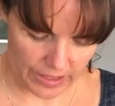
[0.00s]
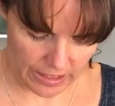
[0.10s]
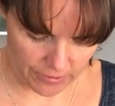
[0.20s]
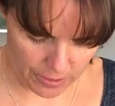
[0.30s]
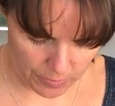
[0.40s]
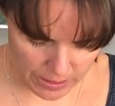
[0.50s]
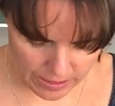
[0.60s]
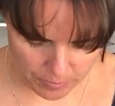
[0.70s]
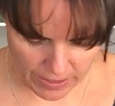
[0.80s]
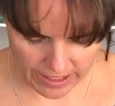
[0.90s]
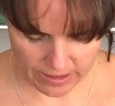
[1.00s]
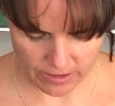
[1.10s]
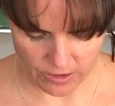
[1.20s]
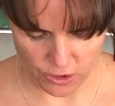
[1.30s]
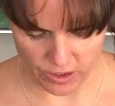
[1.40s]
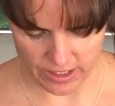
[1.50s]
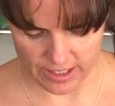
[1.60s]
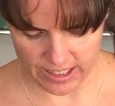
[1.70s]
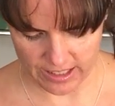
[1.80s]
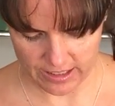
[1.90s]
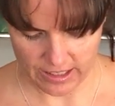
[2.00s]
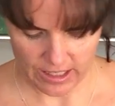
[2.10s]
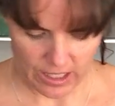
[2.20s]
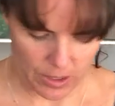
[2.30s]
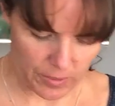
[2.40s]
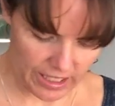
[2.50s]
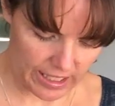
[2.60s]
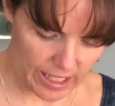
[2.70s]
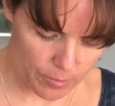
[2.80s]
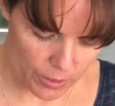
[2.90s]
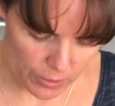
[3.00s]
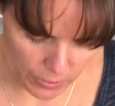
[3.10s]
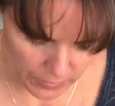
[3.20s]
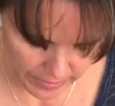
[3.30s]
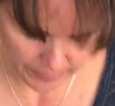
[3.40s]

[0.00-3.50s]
And if I peel it back, you can see, and we're going to keep on going.